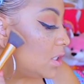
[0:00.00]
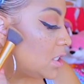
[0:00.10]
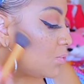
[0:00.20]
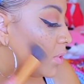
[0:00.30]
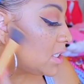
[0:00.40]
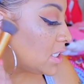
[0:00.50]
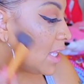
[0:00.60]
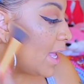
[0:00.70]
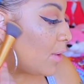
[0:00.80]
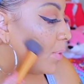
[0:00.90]
this is what it's
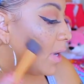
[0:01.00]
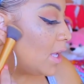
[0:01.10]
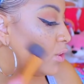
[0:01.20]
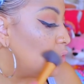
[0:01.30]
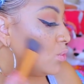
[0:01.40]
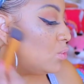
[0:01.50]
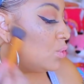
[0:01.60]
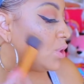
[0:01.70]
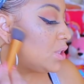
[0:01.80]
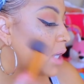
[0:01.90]
like when I
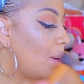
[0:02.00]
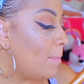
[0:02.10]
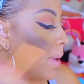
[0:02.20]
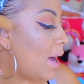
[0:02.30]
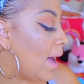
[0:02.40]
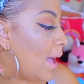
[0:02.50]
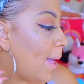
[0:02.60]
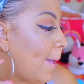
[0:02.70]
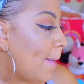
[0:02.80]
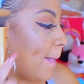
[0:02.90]
use
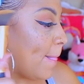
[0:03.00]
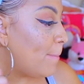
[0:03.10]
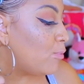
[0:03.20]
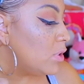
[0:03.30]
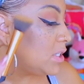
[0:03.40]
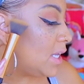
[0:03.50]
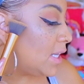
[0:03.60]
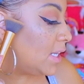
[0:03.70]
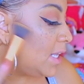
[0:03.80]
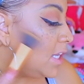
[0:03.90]
my Real
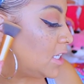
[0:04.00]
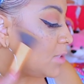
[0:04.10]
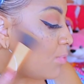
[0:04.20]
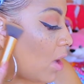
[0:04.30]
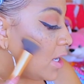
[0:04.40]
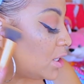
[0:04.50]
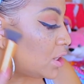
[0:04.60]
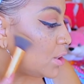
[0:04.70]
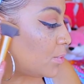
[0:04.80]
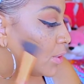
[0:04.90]
Techniques
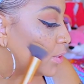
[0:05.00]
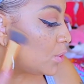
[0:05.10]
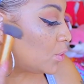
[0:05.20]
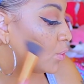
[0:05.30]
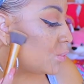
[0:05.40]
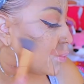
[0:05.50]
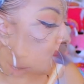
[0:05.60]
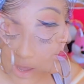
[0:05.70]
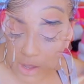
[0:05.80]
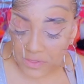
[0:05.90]
brush.
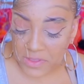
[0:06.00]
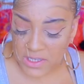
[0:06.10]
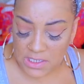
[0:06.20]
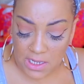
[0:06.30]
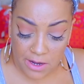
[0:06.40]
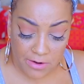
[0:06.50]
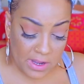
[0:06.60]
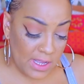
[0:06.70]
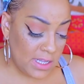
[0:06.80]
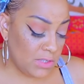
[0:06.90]
Now, this here
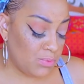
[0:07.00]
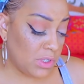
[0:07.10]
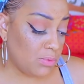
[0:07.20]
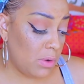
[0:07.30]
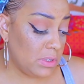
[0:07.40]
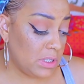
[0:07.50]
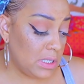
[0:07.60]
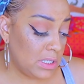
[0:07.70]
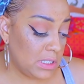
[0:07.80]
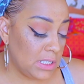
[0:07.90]
is, which one was
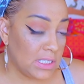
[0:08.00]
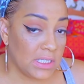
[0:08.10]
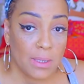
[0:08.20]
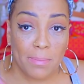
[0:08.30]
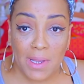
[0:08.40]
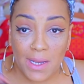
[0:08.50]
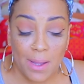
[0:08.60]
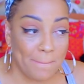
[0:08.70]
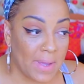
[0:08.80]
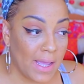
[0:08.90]
this? This is the
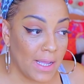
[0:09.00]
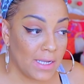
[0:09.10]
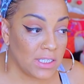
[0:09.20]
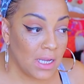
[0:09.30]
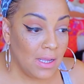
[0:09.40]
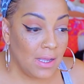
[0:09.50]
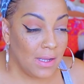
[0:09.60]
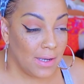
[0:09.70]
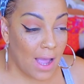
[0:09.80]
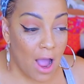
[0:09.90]
medium beige.
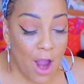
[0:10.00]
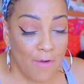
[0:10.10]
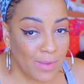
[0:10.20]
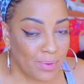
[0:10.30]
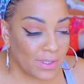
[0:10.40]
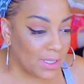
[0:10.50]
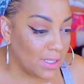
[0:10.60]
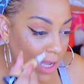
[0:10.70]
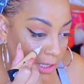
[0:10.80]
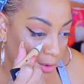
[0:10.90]
Now, I already put the
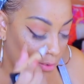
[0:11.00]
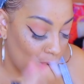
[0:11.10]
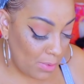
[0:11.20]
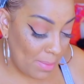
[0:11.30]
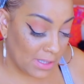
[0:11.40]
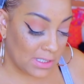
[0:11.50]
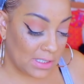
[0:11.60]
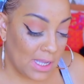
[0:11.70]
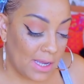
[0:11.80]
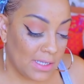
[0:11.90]
yellow on. We're about to
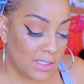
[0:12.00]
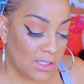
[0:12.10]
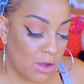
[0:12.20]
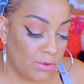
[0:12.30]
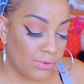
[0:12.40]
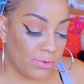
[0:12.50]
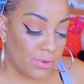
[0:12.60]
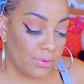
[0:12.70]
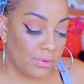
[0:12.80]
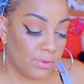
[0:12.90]
see how this go
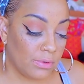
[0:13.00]
through.